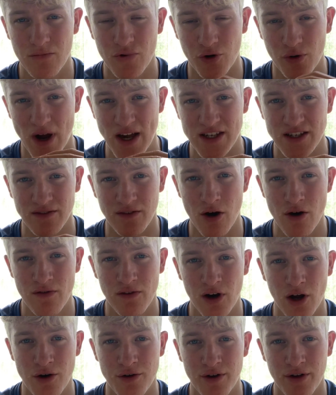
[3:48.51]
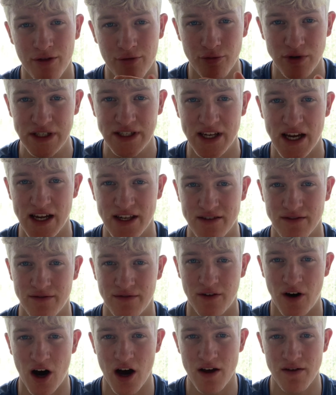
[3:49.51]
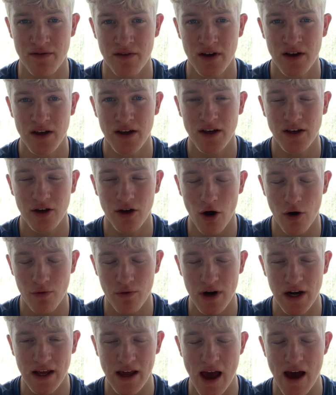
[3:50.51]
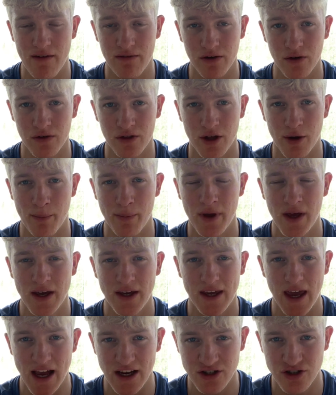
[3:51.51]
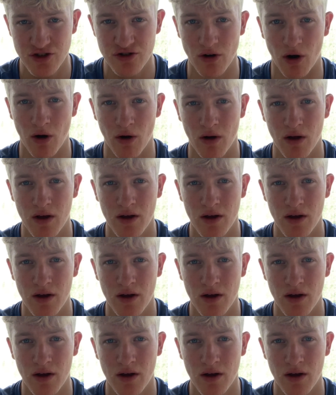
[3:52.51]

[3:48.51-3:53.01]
Progressive overload, 3 sets of 5, go really heavy on them, get strong.